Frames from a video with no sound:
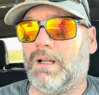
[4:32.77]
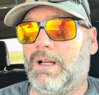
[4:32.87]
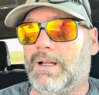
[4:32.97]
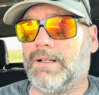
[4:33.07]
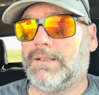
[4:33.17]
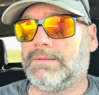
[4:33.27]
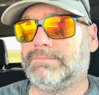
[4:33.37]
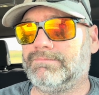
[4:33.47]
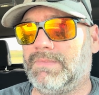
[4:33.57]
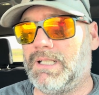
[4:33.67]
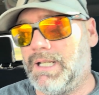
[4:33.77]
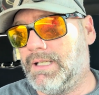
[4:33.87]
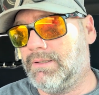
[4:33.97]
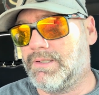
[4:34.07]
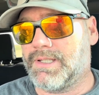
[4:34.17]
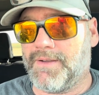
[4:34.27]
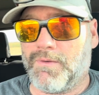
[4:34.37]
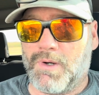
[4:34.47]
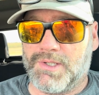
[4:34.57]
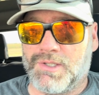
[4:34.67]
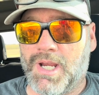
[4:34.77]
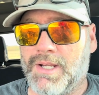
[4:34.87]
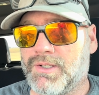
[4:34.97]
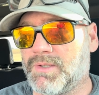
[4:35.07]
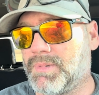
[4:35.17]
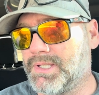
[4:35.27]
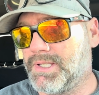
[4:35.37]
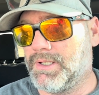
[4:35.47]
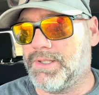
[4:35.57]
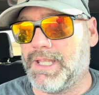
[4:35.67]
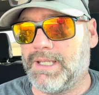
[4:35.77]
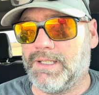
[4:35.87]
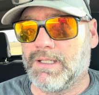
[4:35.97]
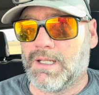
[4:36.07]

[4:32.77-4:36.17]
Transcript: And stuff always changes, but still the